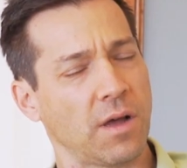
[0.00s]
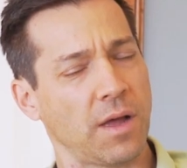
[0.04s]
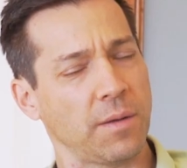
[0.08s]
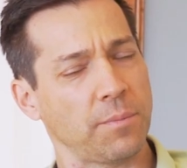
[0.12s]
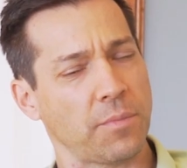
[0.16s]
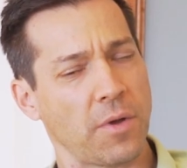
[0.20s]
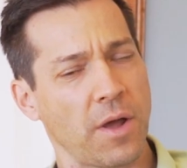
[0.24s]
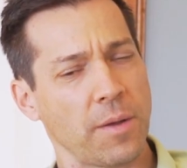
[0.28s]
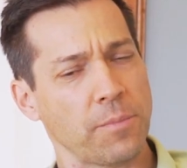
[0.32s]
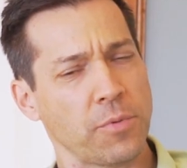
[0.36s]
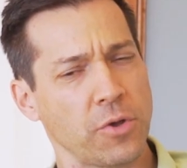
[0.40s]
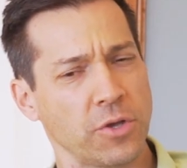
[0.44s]

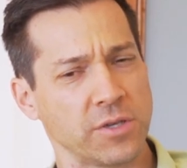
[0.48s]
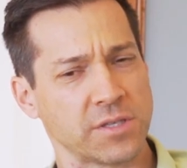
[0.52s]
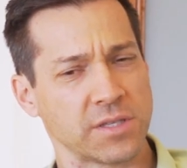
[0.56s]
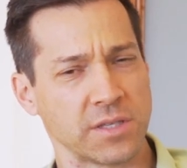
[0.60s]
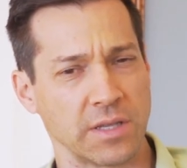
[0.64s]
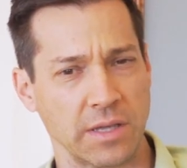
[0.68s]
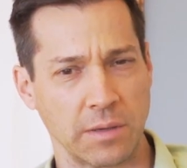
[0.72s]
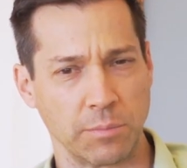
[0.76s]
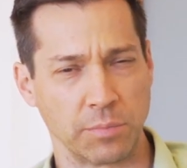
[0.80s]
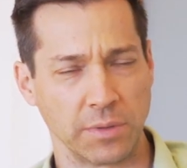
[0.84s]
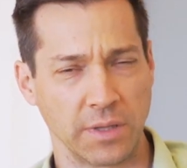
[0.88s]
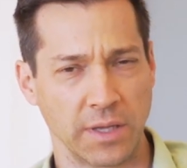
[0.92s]
I
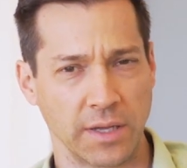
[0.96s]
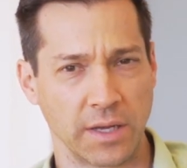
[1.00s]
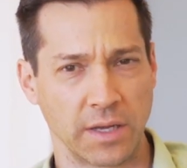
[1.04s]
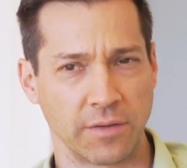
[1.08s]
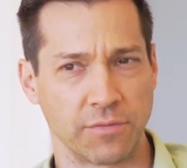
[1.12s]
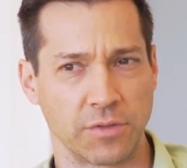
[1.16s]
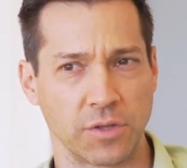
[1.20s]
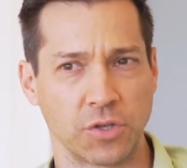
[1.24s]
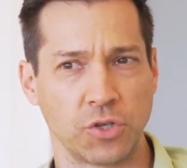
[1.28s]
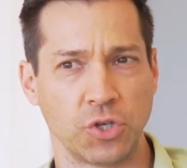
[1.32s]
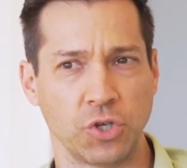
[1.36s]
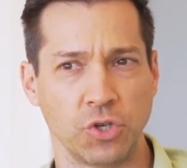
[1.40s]
personally
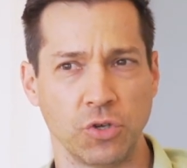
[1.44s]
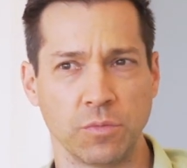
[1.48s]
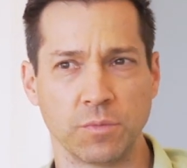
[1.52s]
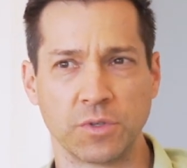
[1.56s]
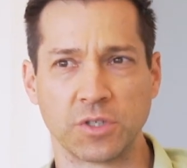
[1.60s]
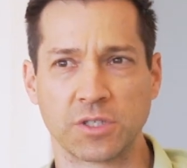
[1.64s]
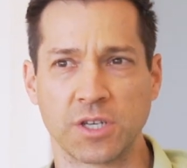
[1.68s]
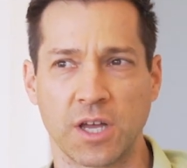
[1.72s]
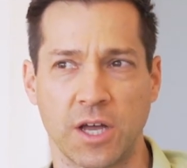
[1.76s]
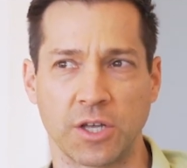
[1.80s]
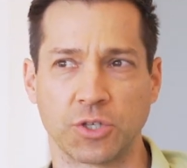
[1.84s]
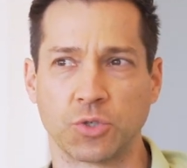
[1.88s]
believe the
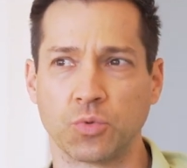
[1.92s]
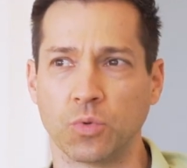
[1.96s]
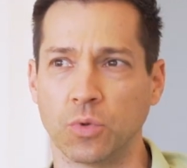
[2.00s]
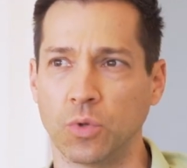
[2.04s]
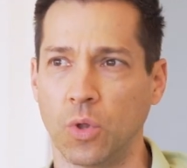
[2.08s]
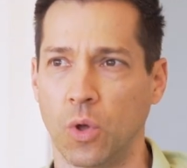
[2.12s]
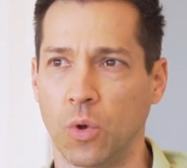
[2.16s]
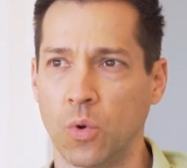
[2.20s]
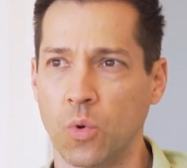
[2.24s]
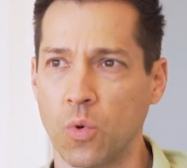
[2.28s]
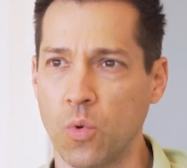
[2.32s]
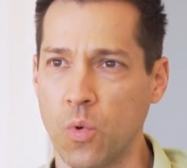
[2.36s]
human touch
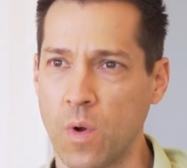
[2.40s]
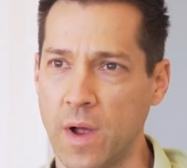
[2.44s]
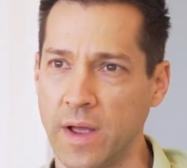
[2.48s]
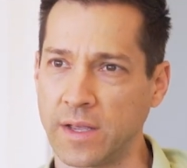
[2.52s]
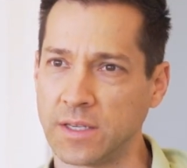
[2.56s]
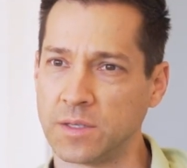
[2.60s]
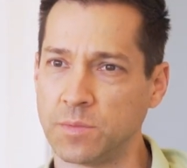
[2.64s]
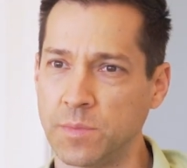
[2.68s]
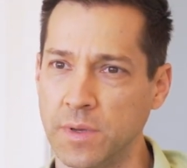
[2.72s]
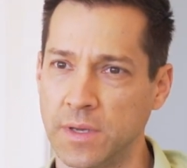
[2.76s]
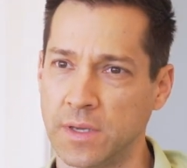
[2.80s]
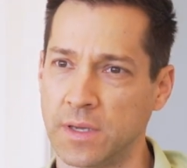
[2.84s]
will
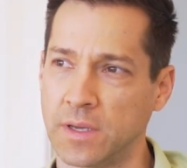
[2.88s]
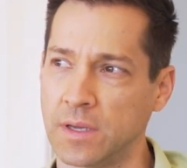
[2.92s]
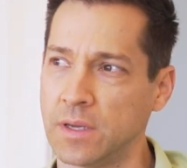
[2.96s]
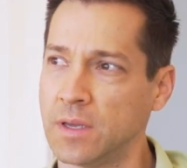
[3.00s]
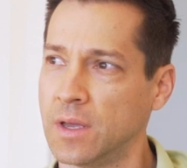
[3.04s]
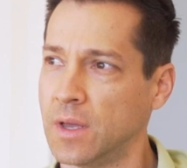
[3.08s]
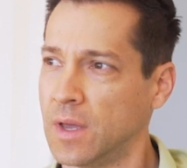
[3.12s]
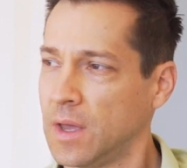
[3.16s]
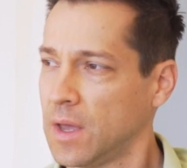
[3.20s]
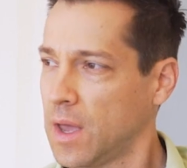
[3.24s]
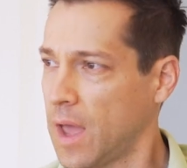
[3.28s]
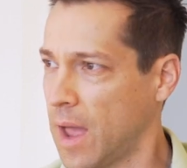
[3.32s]
always
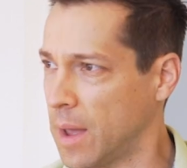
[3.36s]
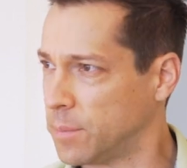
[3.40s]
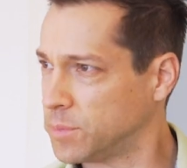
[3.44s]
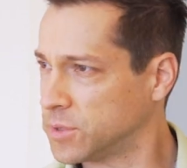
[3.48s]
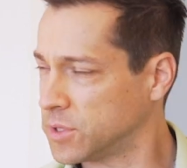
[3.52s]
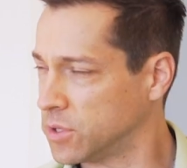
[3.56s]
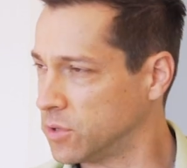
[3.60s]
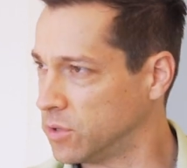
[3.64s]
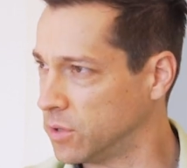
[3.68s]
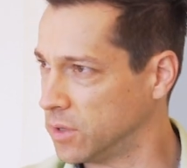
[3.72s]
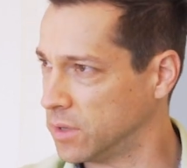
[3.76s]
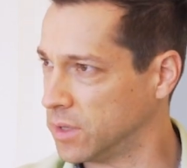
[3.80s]
be
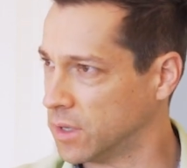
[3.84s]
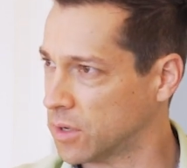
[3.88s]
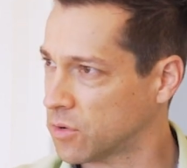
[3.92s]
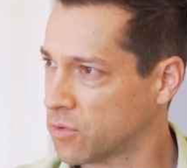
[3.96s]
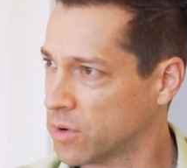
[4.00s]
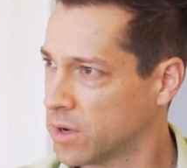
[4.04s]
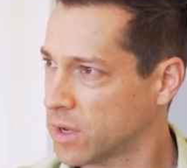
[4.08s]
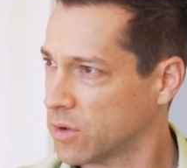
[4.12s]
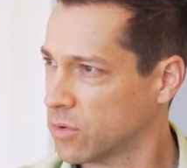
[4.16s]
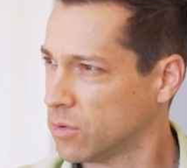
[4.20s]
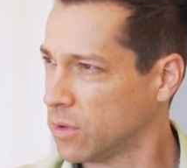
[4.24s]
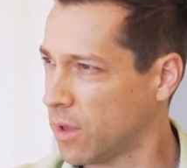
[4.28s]
absolutely
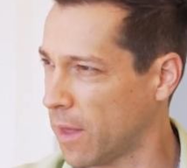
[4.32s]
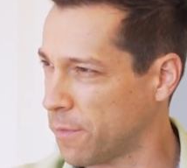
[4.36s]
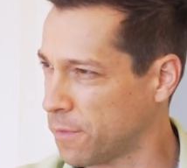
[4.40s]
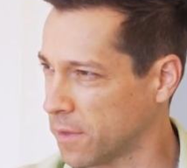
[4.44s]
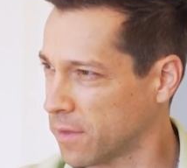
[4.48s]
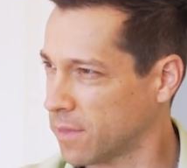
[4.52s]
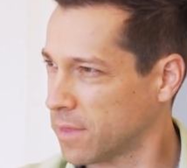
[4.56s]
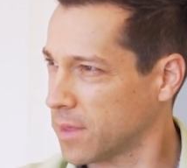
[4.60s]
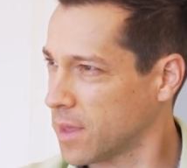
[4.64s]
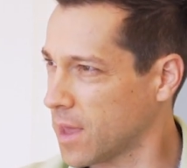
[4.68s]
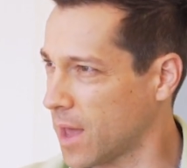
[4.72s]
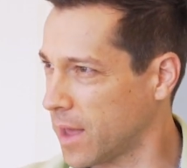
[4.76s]
critical. I
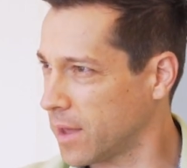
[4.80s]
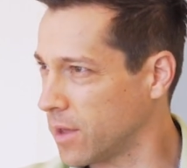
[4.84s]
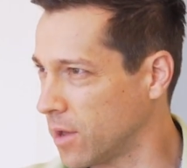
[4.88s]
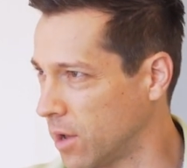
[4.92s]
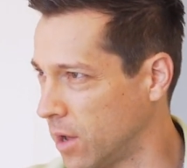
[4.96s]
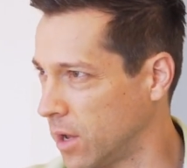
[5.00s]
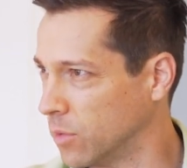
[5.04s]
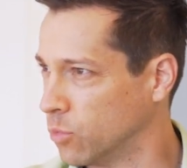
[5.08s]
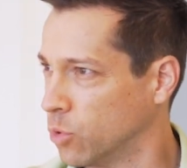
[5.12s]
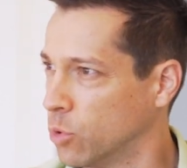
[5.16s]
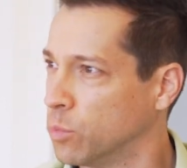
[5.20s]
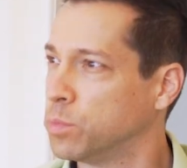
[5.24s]
think the
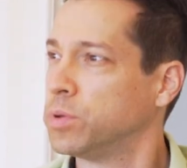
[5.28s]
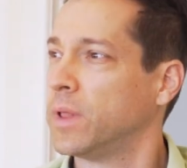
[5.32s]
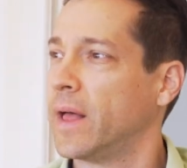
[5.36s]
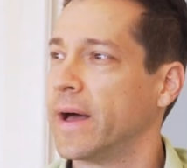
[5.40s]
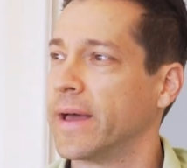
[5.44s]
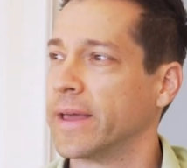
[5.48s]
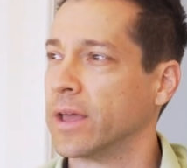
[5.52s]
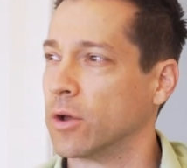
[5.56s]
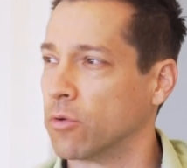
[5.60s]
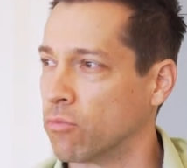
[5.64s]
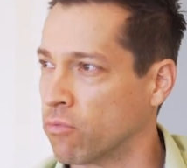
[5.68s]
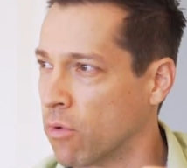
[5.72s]
AI will
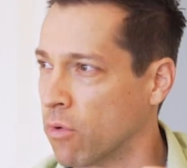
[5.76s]
play a